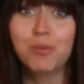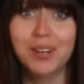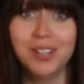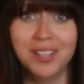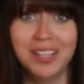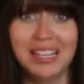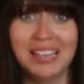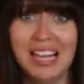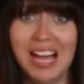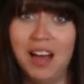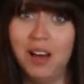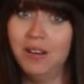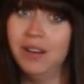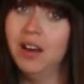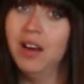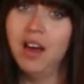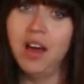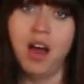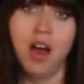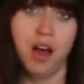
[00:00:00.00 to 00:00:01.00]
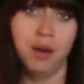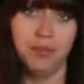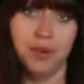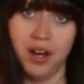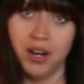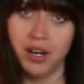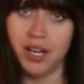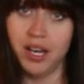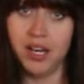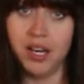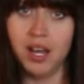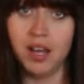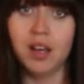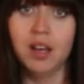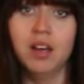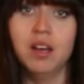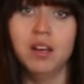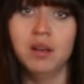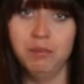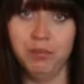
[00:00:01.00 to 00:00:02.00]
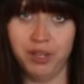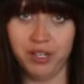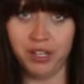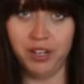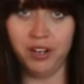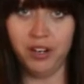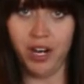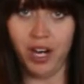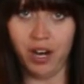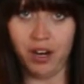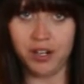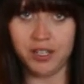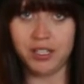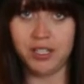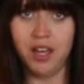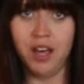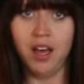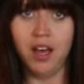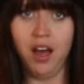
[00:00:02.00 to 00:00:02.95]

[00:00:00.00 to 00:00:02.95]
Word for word: really loud. I'm not kidding. Plug your ears.